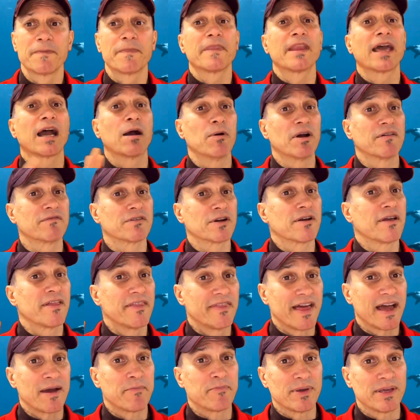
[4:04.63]
However,
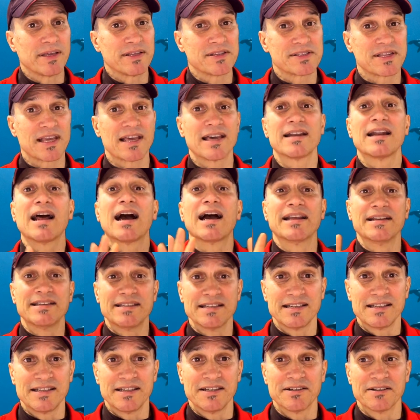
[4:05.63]
that being said, I
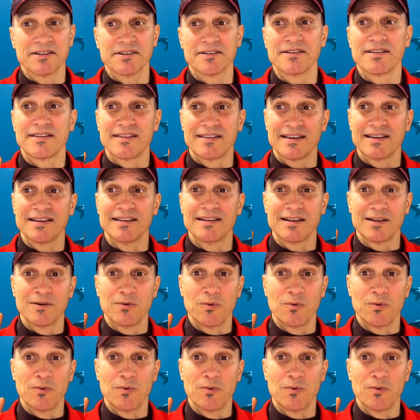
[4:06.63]
did hear that